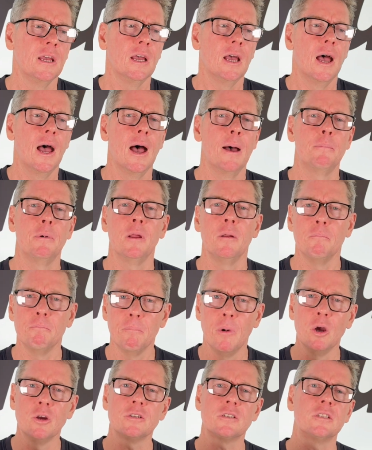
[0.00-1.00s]
uh, but
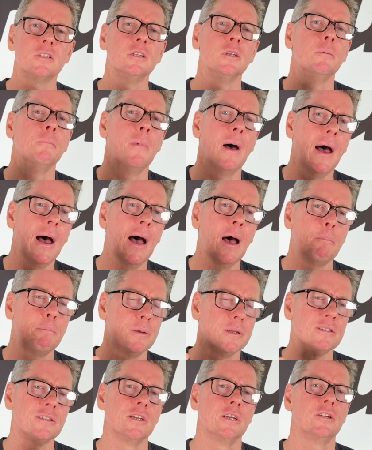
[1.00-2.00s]
most of them are
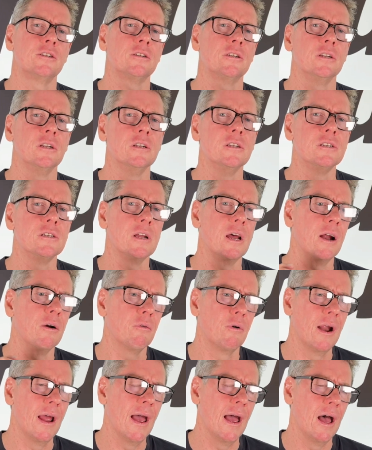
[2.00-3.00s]
positioned
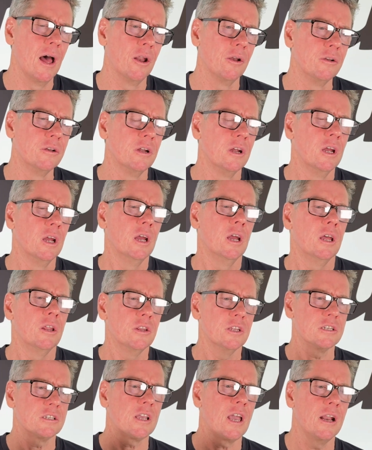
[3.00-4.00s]
around
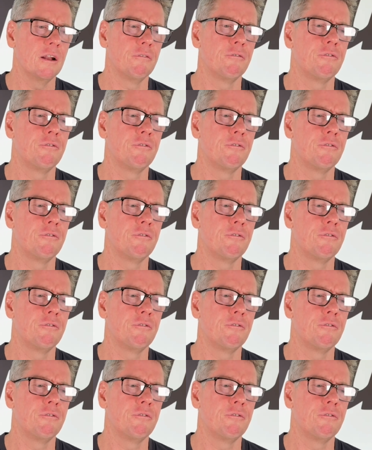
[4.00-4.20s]
this kind of